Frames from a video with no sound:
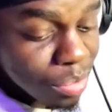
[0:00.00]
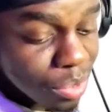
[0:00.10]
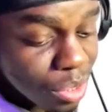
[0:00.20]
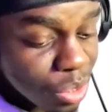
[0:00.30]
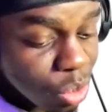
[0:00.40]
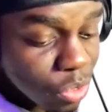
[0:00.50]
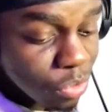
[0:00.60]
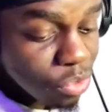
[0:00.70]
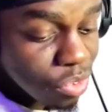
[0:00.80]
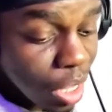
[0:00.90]
sort of
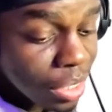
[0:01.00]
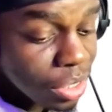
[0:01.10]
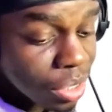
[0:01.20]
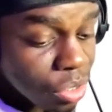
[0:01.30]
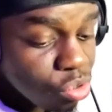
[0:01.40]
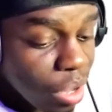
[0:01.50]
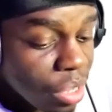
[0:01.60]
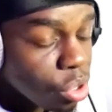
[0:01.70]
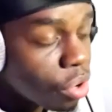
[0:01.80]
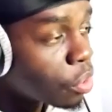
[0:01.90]
trying to train
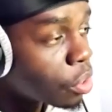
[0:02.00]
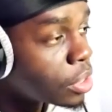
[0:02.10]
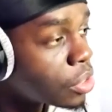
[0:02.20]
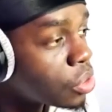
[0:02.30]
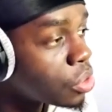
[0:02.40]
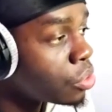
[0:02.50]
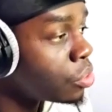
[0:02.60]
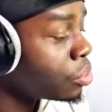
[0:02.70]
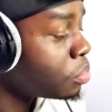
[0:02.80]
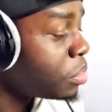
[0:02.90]
your voice
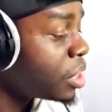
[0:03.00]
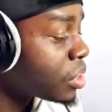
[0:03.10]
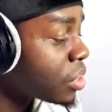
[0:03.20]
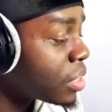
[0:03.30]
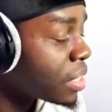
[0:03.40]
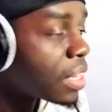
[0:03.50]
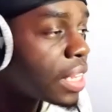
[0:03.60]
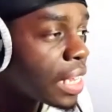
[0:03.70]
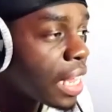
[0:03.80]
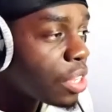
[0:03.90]
to be a certain thing
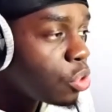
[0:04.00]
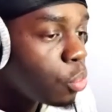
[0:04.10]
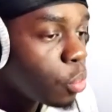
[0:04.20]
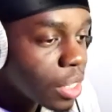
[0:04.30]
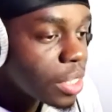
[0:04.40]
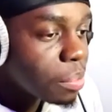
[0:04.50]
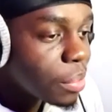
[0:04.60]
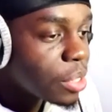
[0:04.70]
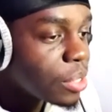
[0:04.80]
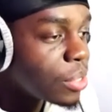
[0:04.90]
that you wanted,
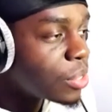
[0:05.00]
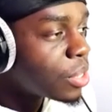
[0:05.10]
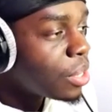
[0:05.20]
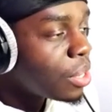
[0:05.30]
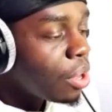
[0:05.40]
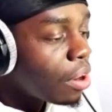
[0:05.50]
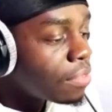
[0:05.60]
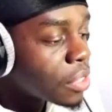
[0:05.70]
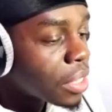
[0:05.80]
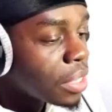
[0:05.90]
because
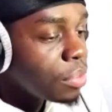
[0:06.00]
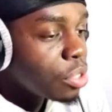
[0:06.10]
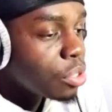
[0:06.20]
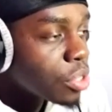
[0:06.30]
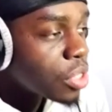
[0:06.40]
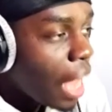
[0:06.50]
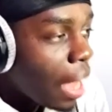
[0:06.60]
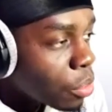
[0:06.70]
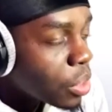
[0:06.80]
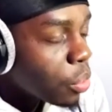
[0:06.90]
obviously with your sound,
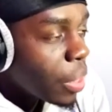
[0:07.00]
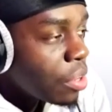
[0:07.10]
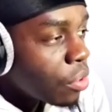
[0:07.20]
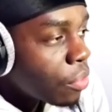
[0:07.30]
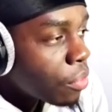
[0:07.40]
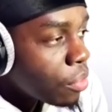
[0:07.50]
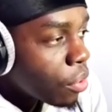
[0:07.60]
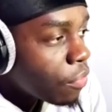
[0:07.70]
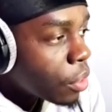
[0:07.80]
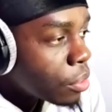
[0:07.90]
with the way your
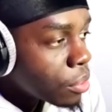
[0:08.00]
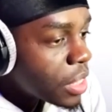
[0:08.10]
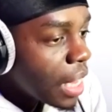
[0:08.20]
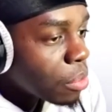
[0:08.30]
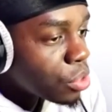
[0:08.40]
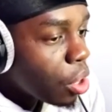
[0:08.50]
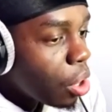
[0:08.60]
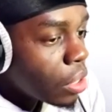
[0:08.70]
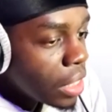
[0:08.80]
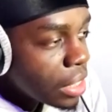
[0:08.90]
vocals sound on
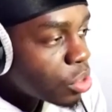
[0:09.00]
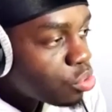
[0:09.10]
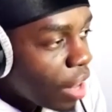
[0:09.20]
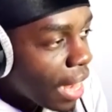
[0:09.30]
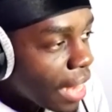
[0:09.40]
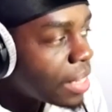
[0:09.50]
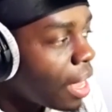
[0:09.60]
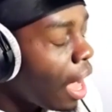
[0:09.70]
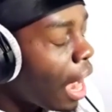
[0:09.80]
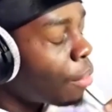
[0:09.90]
these tracks,
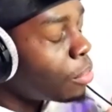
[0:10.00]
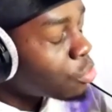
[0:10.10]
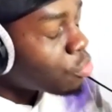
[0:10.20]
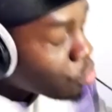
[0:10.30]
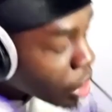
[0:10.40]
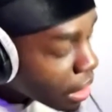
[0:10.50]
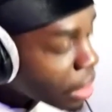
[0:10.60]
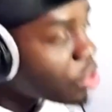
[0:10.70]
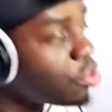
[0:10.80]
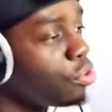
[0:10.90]
I was really
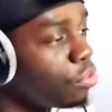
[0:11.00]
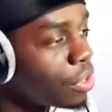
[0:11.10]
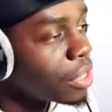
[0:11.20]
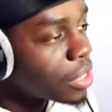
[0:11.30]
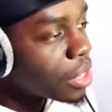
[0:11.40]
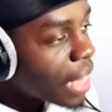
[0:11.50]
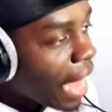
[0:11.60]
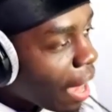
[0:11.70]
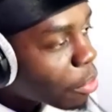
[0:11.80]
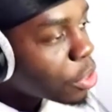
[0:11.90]
curious as to how
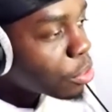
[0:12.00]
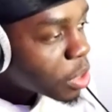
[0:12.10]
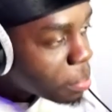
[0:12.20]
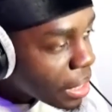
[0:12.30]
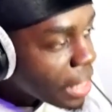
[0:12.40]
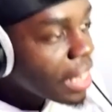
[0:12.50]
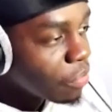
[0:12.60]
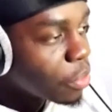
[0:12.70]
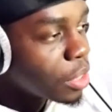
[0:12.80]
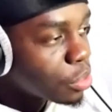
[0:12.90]
your speaking voice
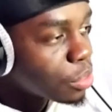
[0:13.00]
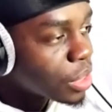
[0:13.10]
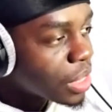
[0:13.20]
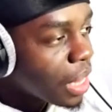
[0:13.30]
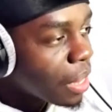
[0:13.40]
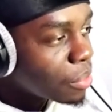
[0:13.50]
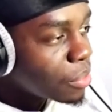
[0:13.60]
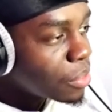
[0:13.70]
would sound, you know,